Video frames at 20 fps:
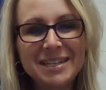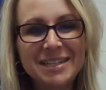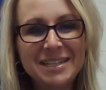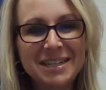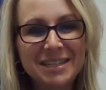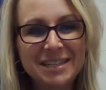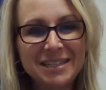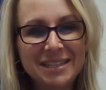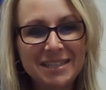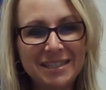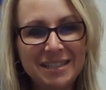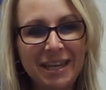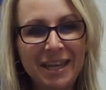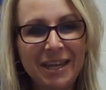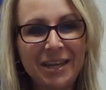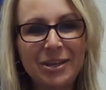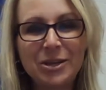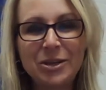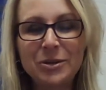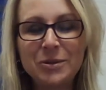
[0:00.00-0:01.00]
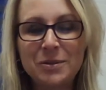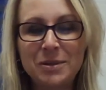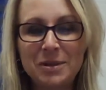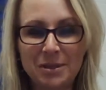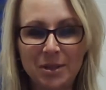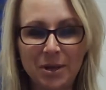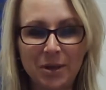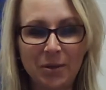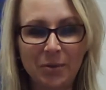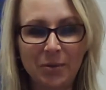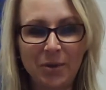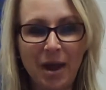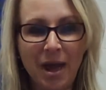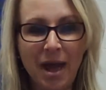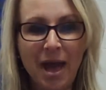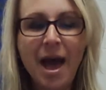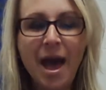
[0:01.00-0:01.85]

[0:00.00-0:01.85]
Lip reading: to see you soon.